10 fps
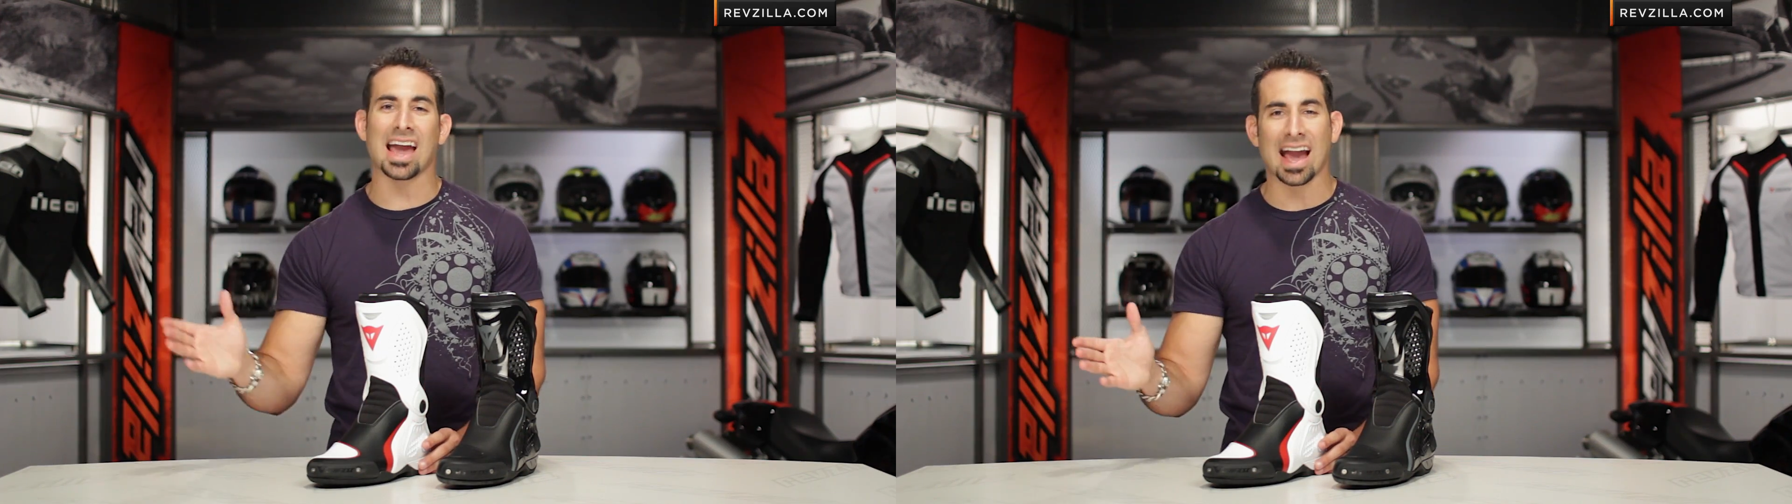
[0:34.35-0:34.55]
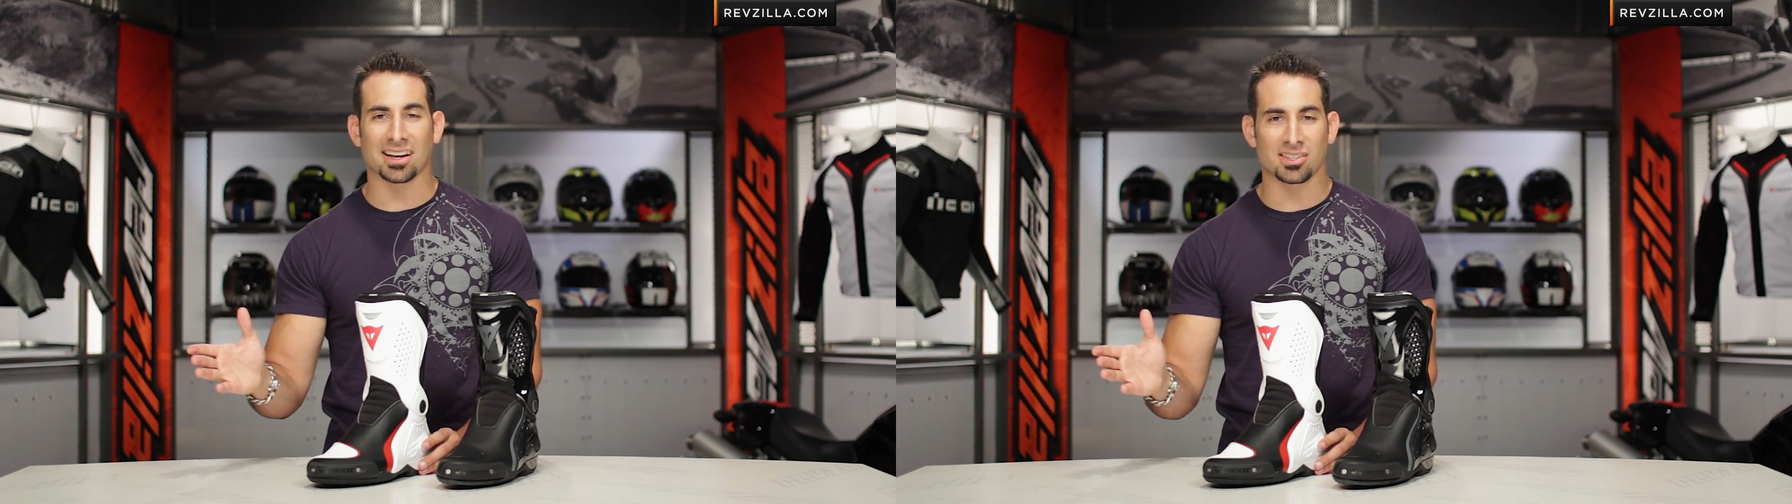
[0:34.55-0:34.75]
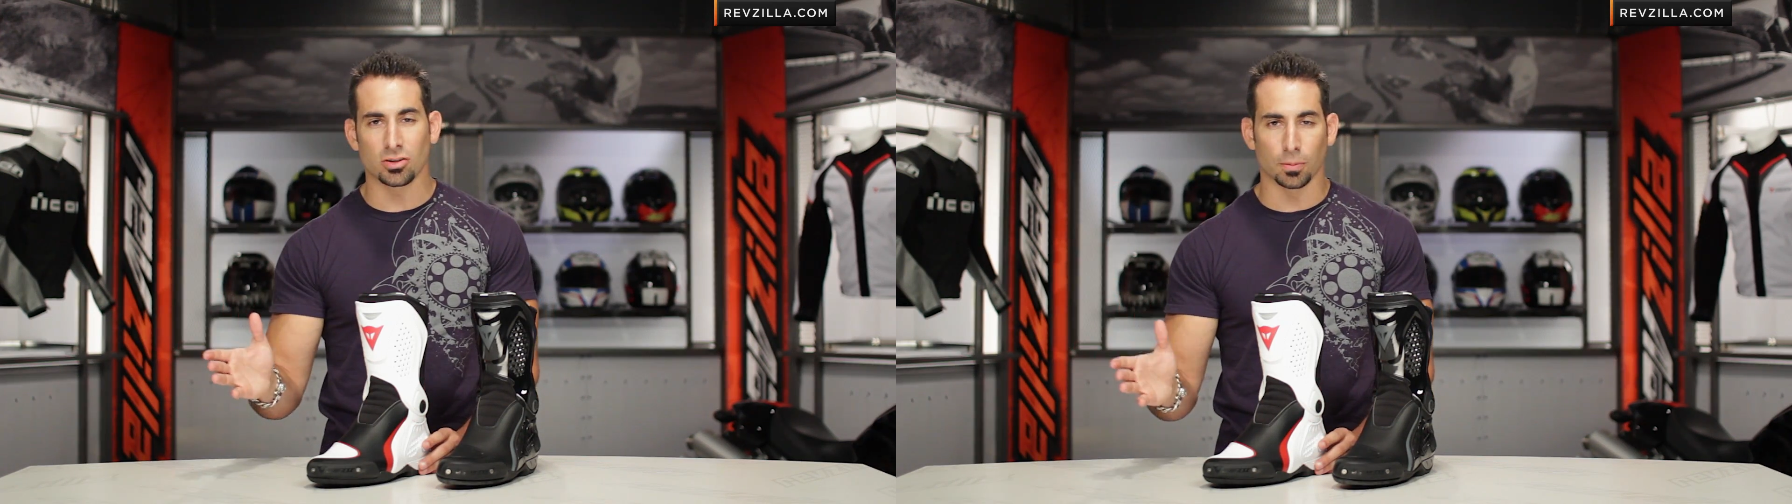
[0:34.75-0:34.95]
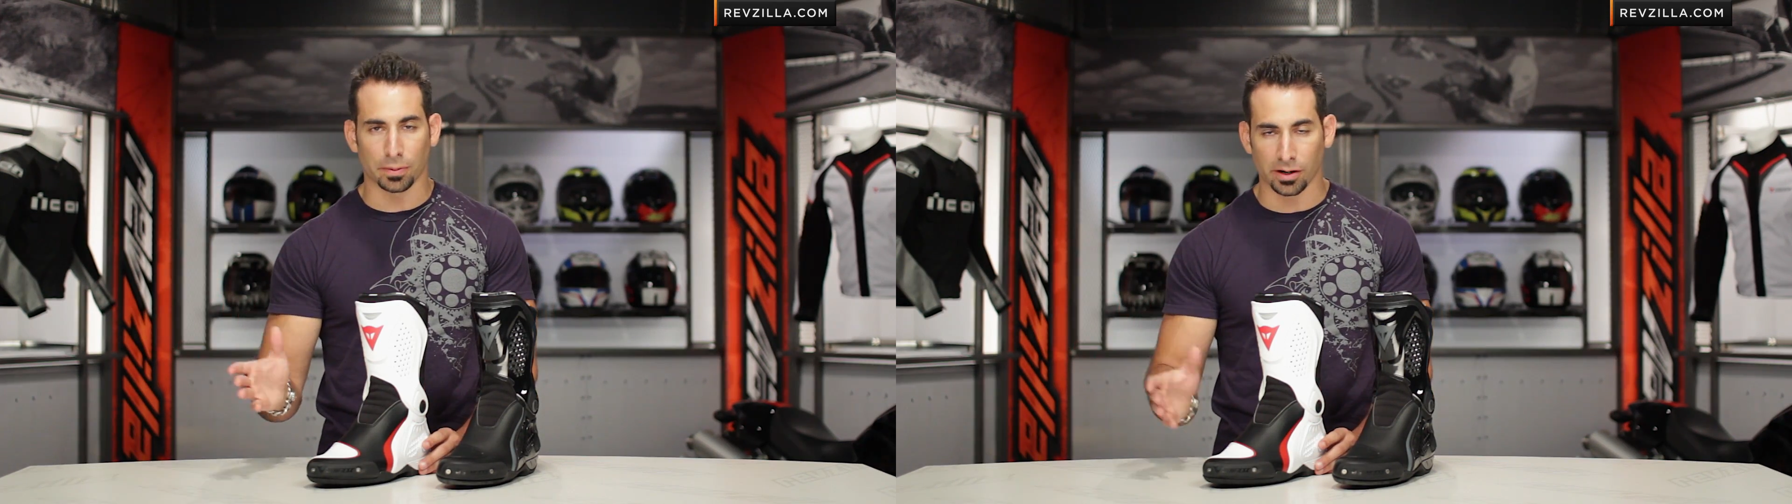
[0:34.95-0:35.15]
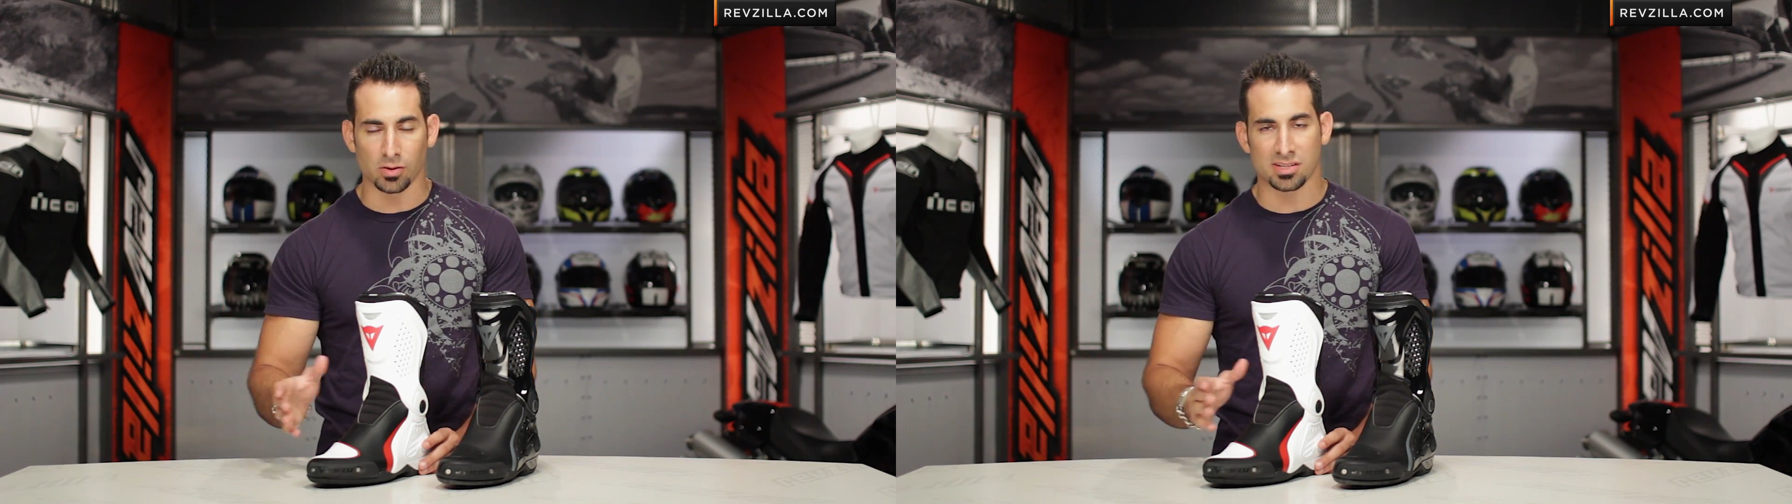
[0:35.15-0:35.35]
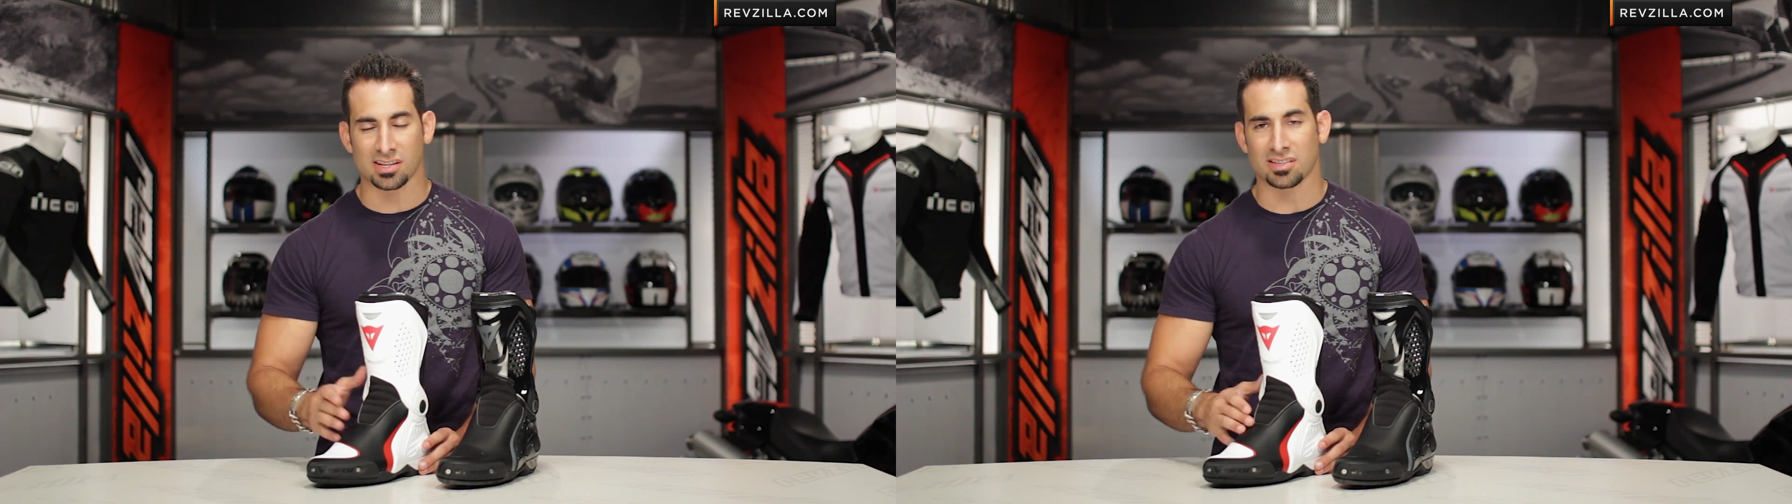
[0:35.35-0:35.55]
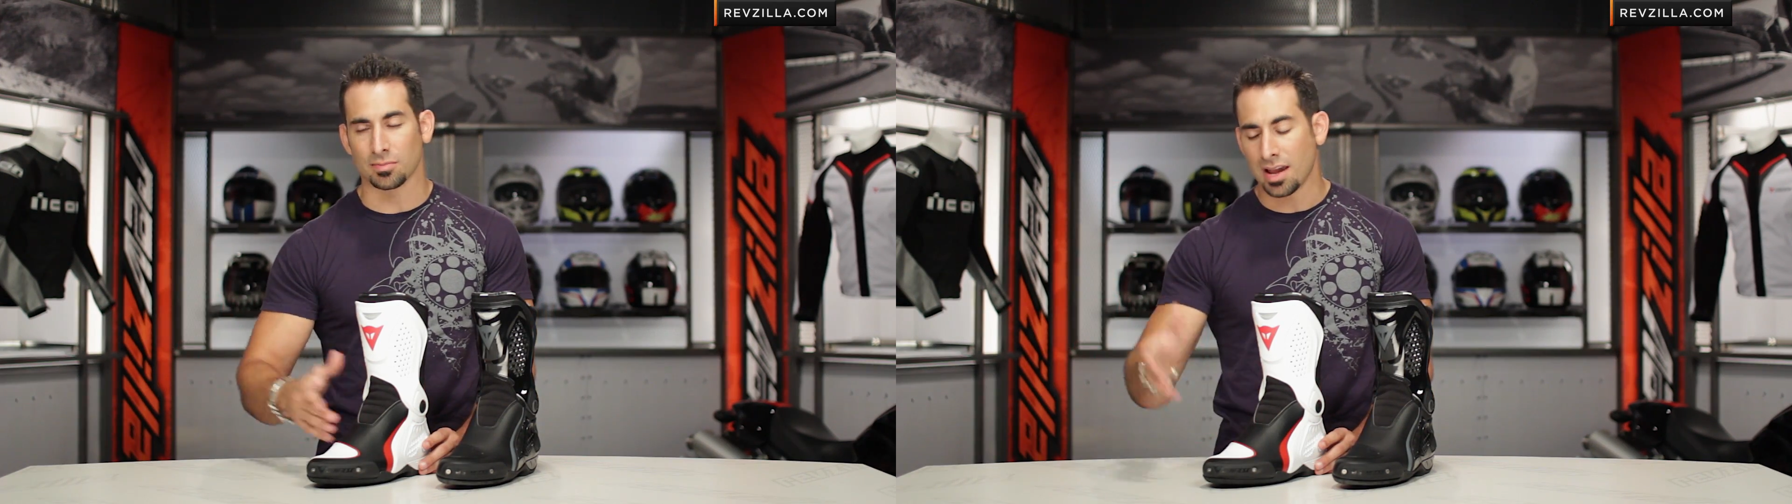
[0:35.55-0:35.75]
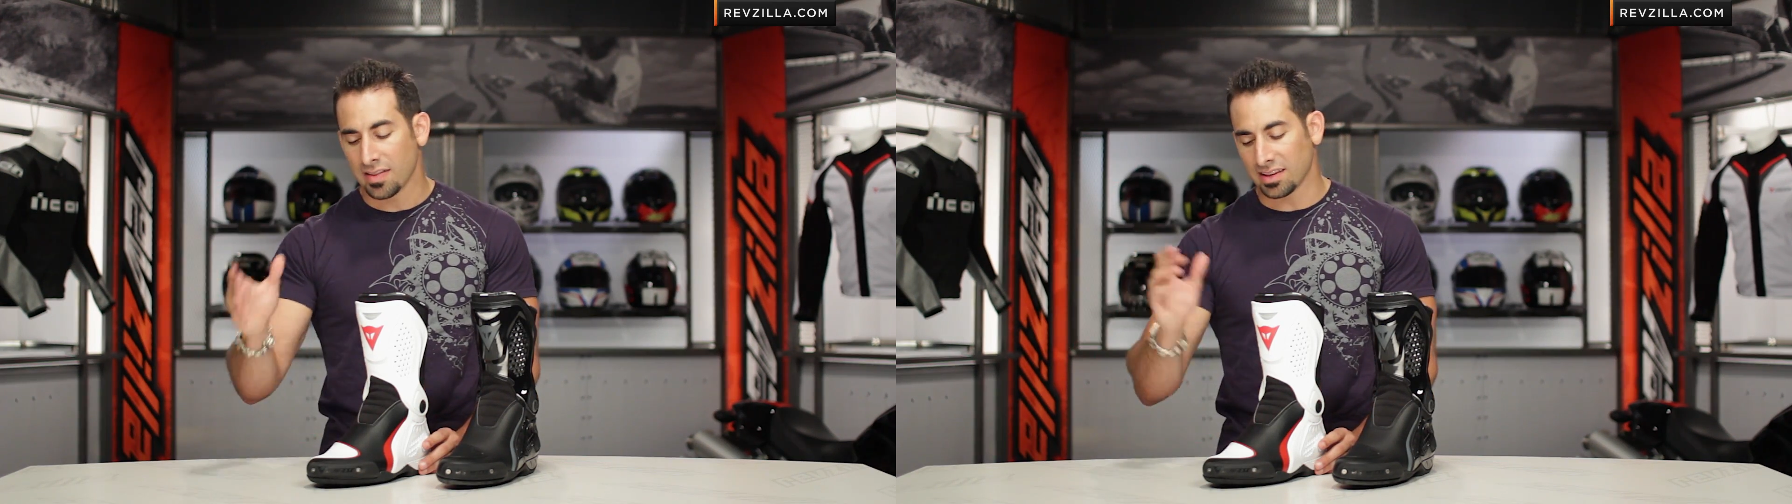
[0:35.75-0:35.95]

Axial Pro system